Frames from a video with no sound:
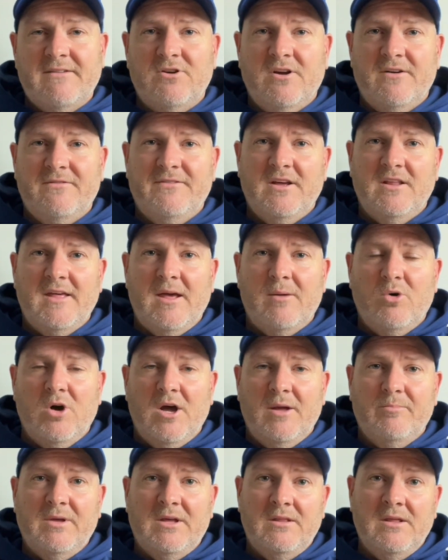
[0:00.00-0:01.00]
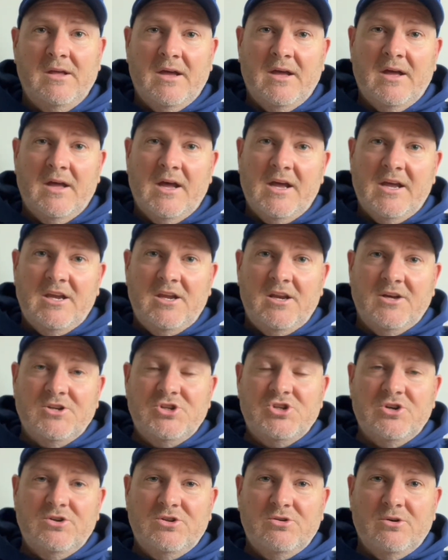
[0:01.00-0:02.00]
And I feel that might be, you know,
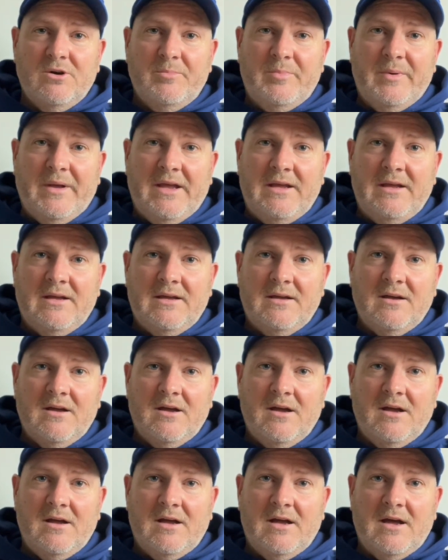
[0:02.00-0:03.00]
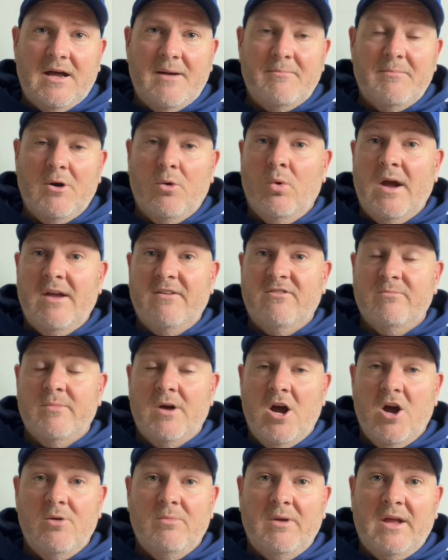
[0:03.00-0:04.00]
due to it being away from
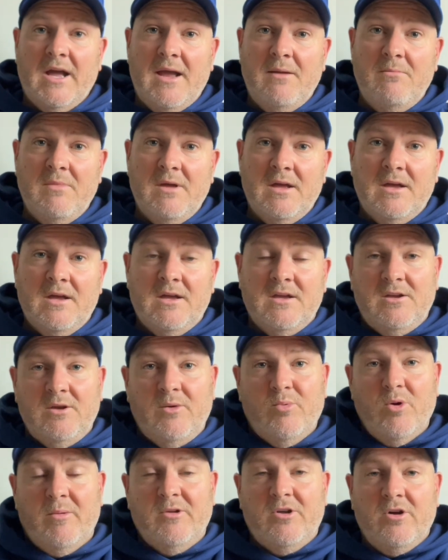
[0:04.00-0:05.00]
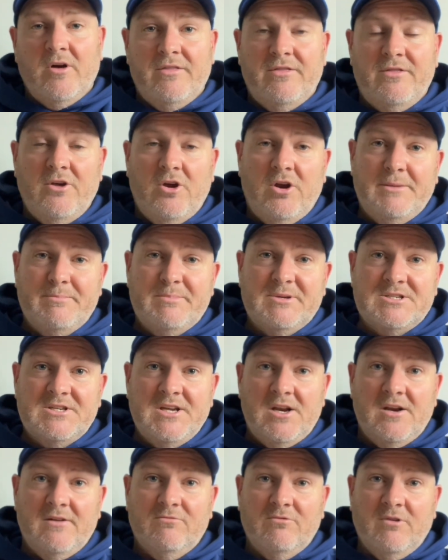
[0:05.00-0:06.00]
home game, you probably got
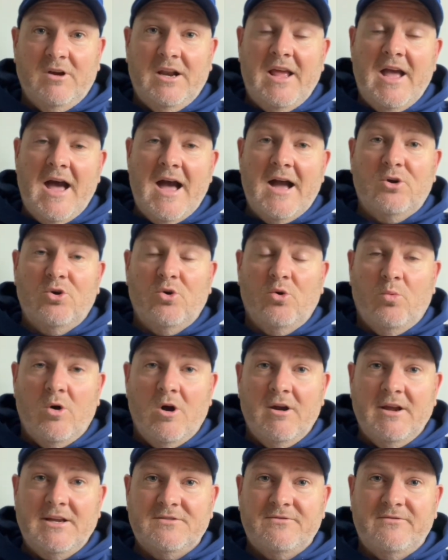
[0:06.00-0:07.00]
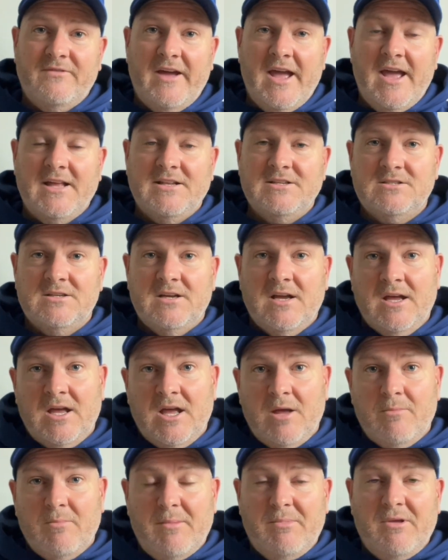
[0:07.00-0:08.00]
30% of really hardcore Warriors fans,
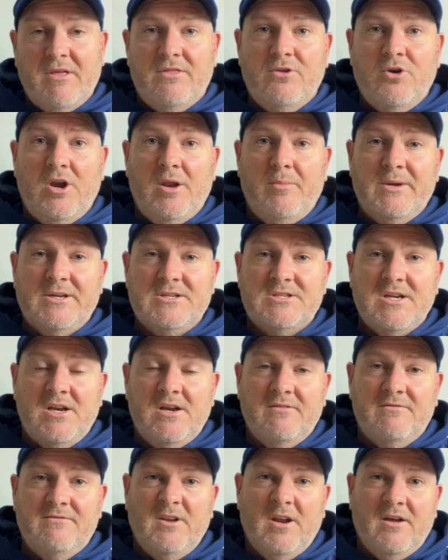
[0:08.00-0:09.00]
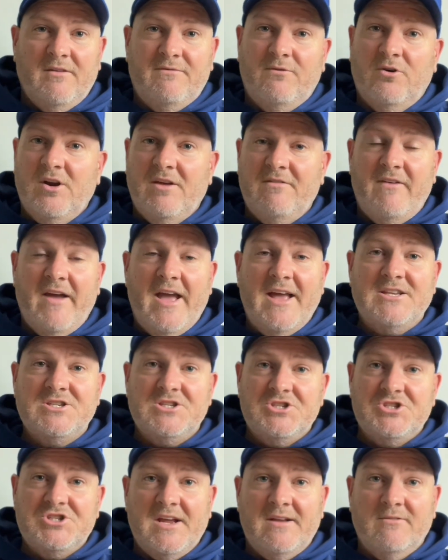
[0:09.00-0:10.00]
maybe 30% of, you know, footy fans
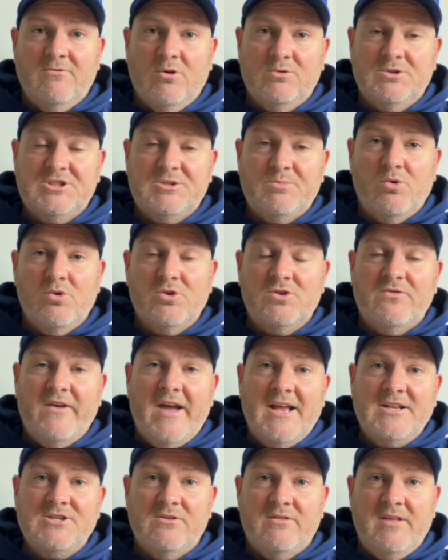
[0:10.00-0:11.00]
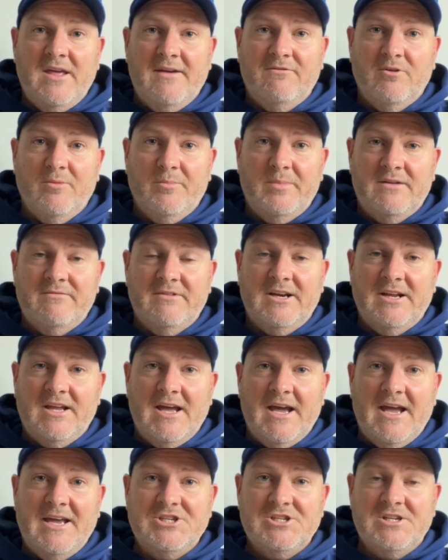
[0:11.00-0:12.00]
in general and sports fans are there for a bit of an
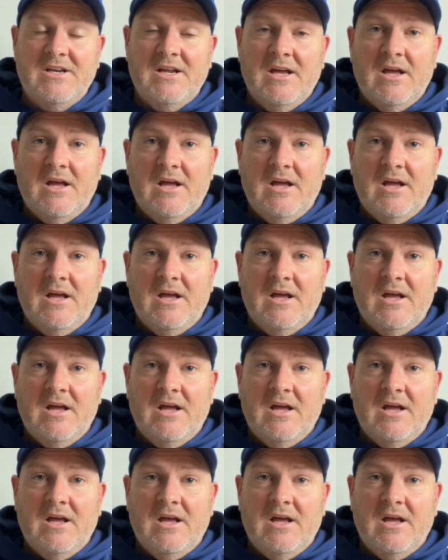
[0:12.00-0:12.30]
occasion.